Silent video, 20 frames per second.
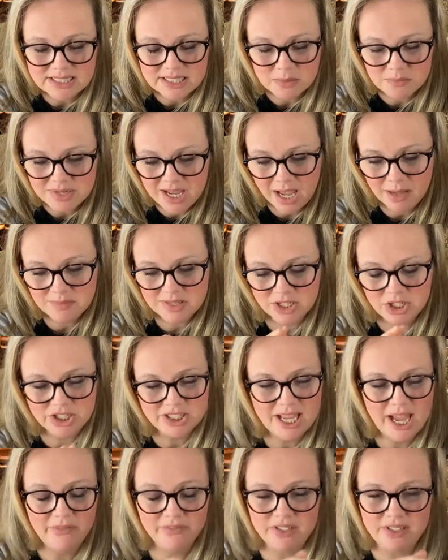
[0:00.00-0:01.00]
I
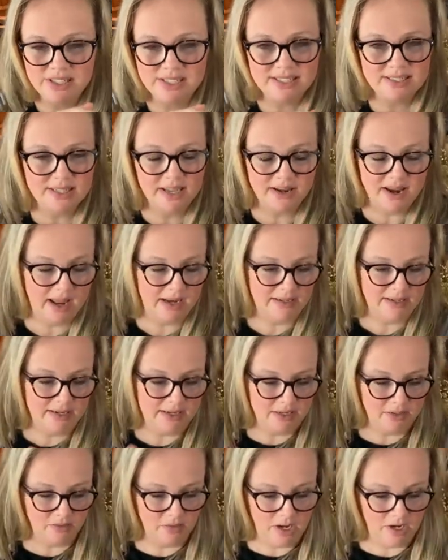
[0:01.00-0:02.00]
just have to disconnect
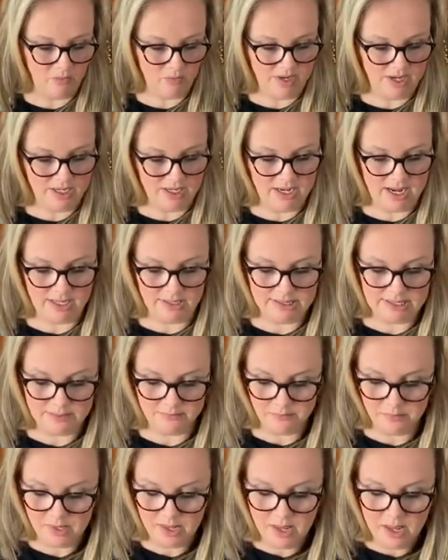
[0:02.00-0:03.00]
it and reconnect it.
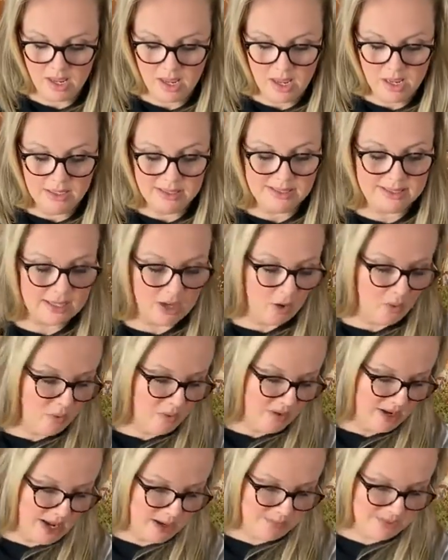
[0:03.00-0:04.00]
So
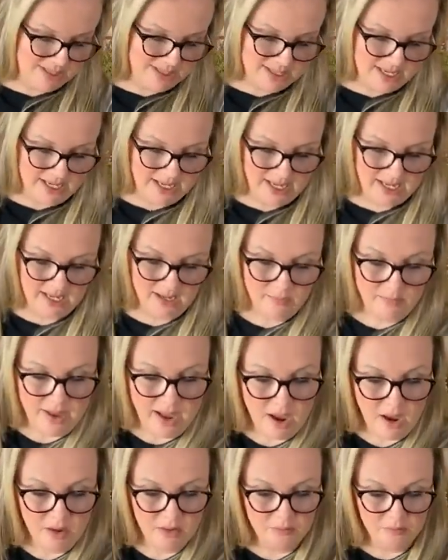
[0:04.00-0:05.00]
what I'm thinking
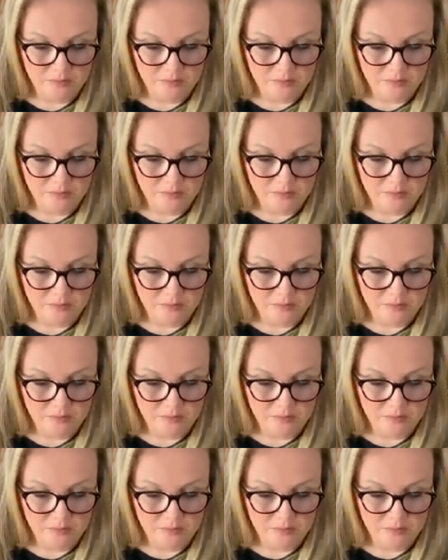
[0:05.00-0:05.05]
about,